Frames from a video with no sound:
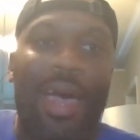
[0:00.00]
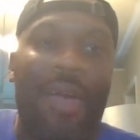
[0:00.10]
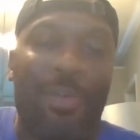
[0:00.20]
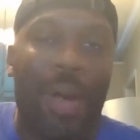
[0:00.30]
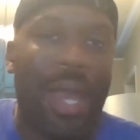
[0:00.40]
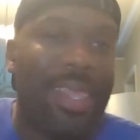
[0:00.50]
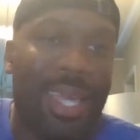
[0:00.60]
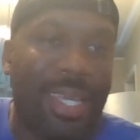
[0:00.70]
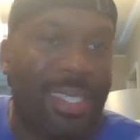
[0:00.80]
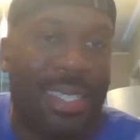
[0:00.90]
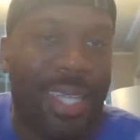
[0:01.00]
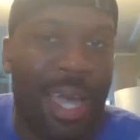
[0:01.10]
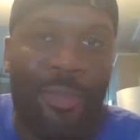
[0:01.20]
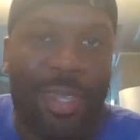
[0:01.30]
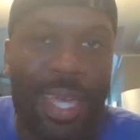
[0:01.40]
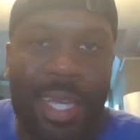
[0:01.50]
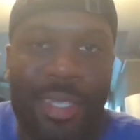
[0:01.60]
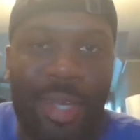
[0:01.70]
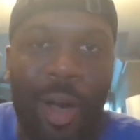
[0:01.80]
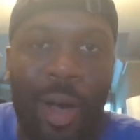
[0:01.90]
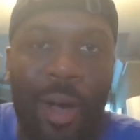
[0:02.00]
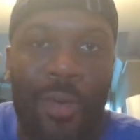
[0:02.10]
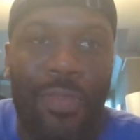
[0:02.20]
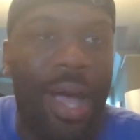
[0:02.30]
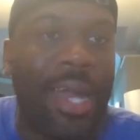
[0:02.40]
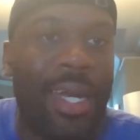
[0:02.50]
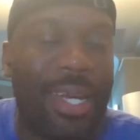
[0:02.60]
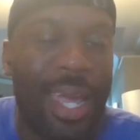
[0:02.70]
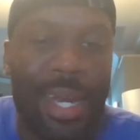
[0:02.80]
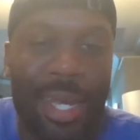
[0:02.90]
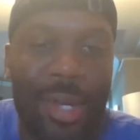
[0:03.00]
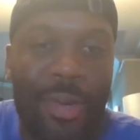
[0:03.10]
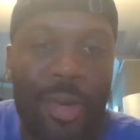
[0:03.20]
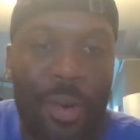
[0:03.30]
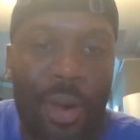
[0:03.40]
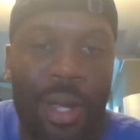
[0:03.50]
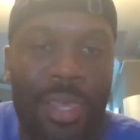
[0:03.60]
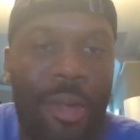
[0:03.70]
everybody thinks everything is all fine and dandy in New York.